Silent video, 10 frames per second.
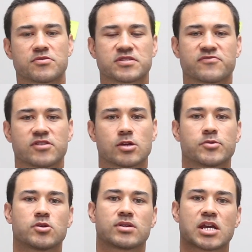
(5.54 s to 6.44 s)
this video where
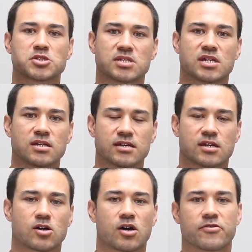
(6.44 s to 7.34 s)
you can actually click
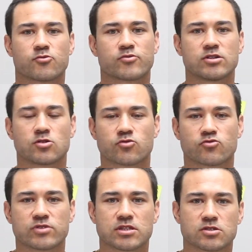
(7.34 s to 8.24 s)
on the real
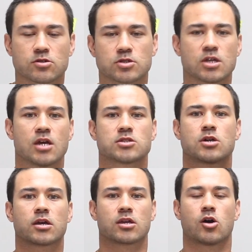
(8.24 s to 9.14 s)
research
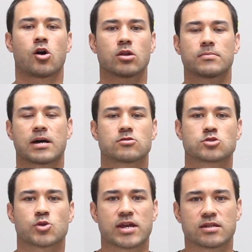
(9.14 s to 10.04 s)
talking all about
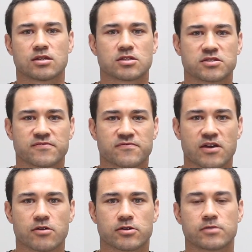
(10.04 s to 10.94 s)
training to
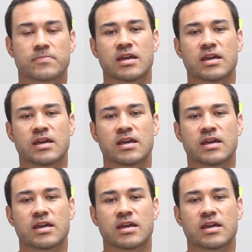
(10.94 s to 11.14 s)
failure.